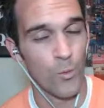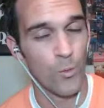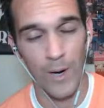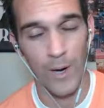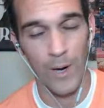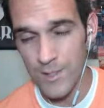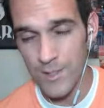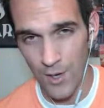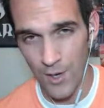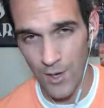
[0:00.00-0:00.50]

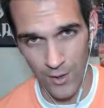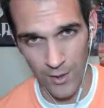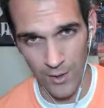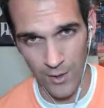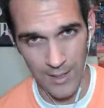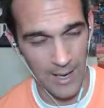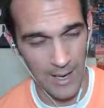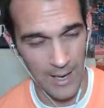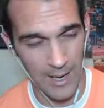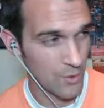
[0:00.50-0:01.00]
raise
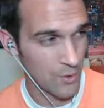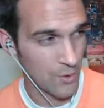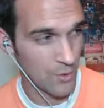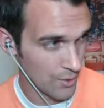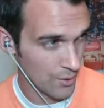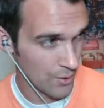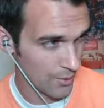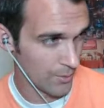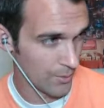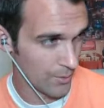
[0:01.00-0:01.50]
$100K and
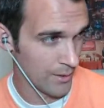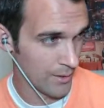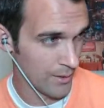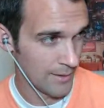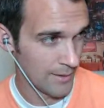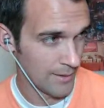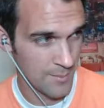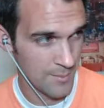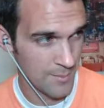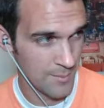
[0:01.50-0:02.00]
couldn't do it.
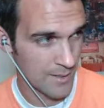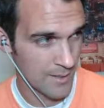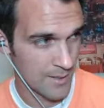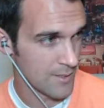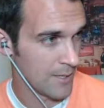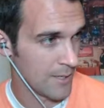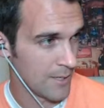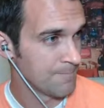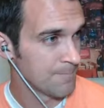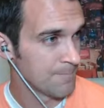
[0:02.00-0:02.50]
That's a bad
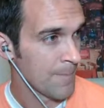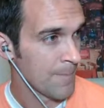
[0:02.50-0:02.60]
sign.